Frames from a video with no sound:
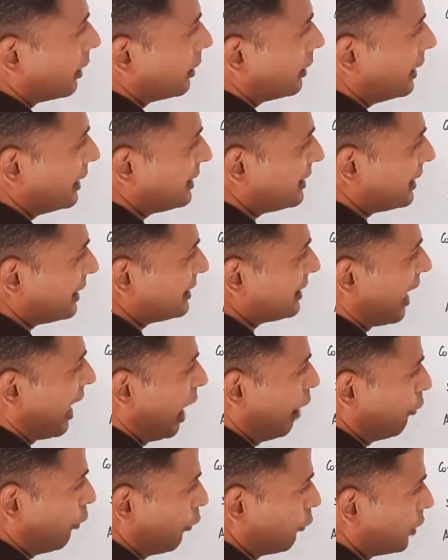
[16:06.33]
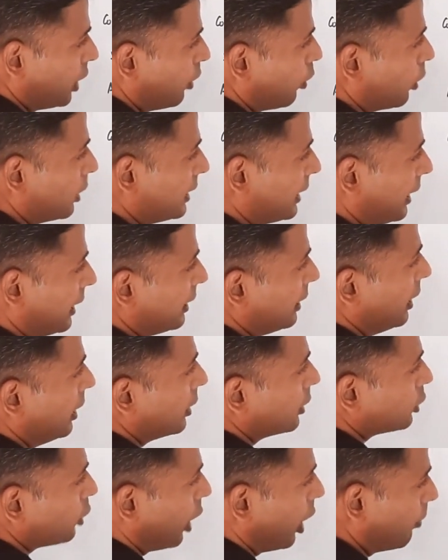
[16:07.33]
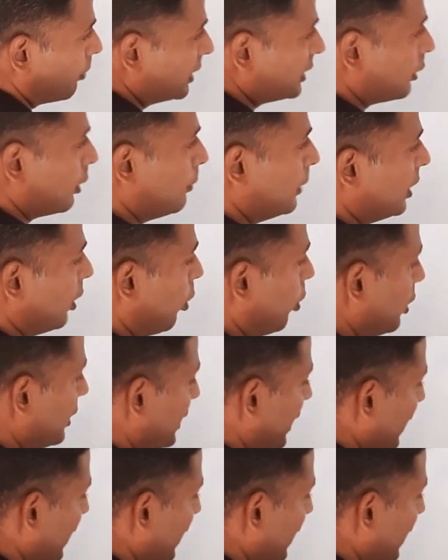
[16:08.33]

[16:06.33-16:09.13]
this is half of the whole thing. So how much will be the whole